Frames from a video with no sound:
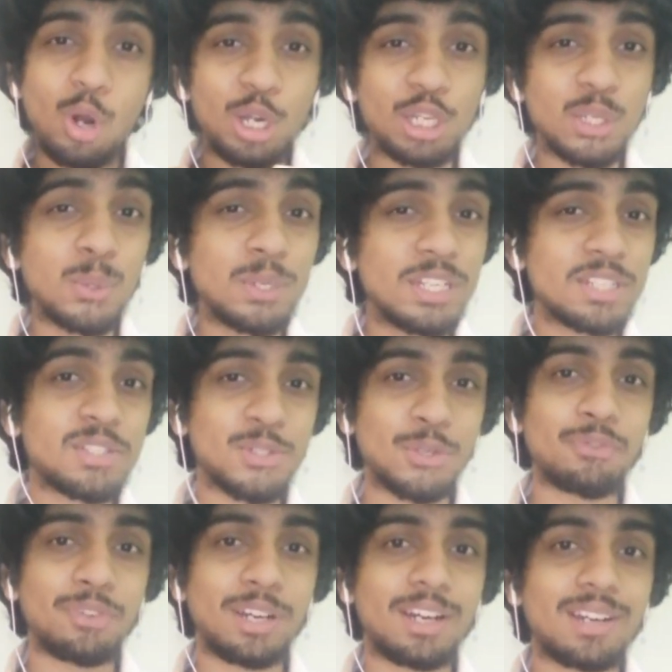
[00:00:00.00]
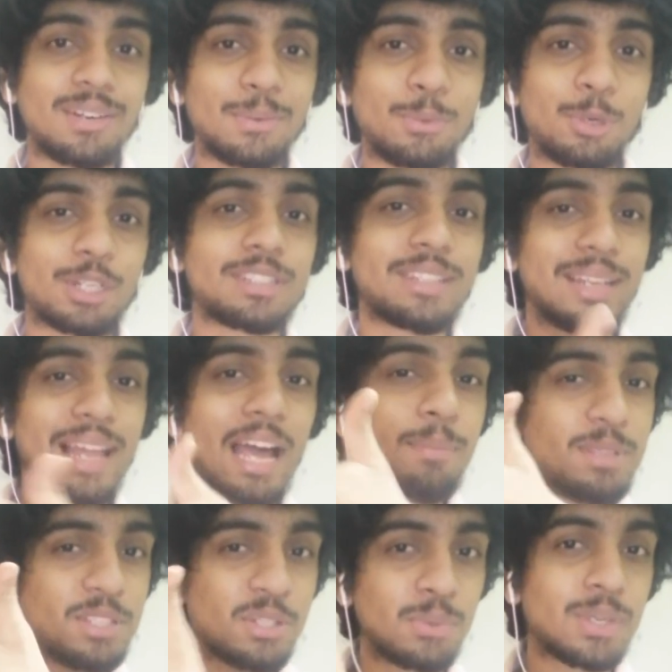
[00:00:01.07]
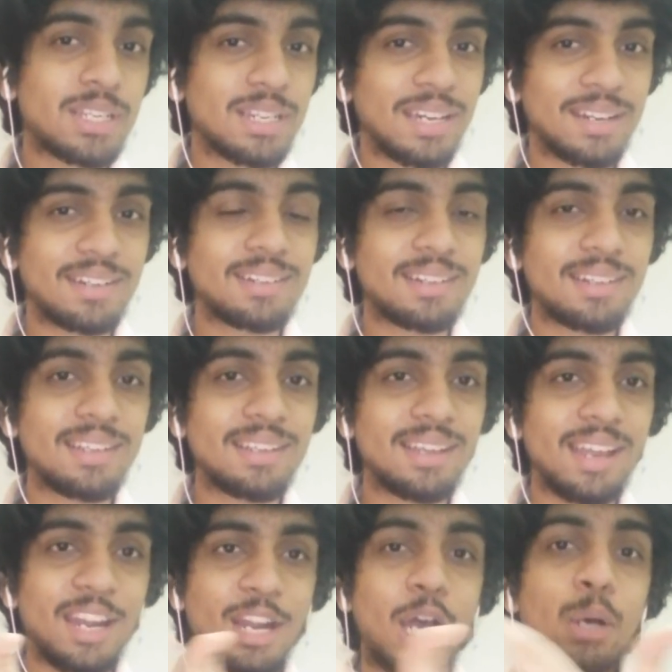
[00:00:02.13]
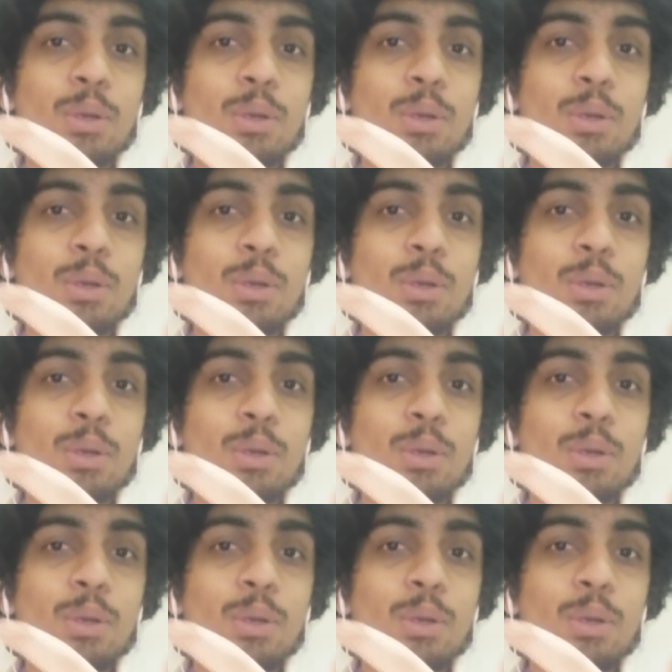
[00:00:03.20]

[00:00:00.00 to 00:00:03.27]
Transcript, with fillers: what you did so far, what the lab is doing currently,